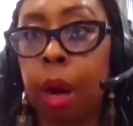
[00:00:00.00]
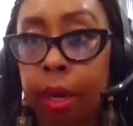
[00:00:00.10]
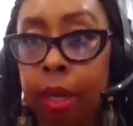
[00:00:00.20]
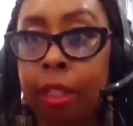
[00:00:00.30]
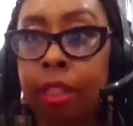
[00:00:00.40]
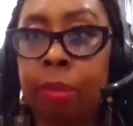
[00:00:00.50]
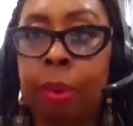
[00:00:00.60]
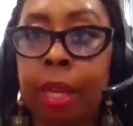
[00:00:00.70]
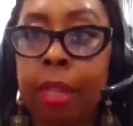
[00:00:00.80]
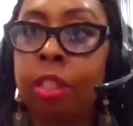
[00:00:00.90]
marketing
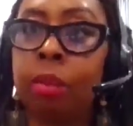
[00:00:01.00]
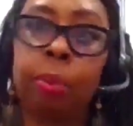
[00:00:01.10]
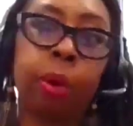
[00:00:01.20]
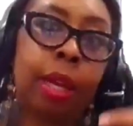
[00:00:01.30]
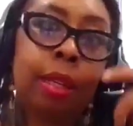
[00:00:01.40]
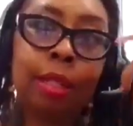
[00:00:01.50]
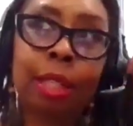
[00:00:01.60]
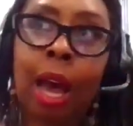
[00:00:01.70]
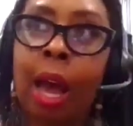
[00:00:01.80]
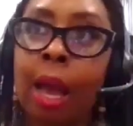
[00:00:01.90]
space to bring the
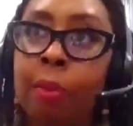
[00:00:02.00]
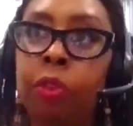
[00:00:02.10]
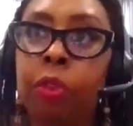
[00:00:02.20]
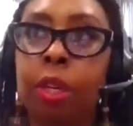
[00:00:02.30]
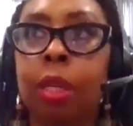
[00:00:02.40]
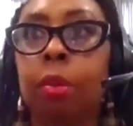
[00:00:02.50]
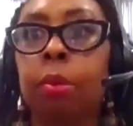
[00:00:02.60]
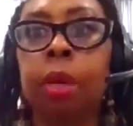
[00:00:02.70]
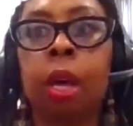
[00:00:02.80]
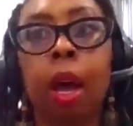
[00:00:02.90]
time freedom